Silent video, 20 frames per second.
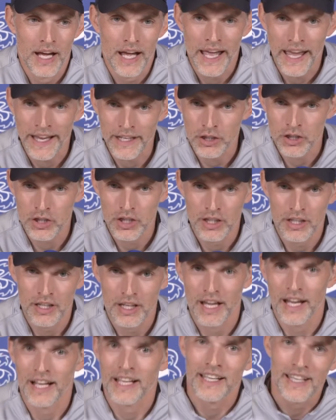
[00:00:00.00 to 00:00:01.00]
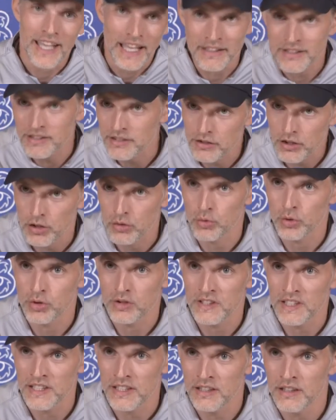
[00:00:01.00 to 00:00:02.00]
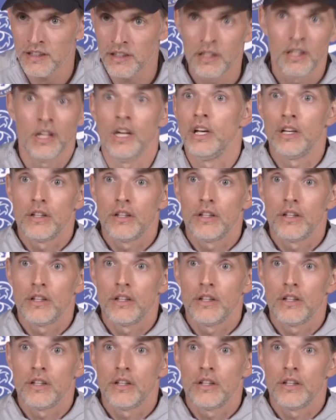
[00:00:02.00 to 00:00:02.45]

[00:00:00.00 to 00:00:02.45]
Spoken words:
action against a routine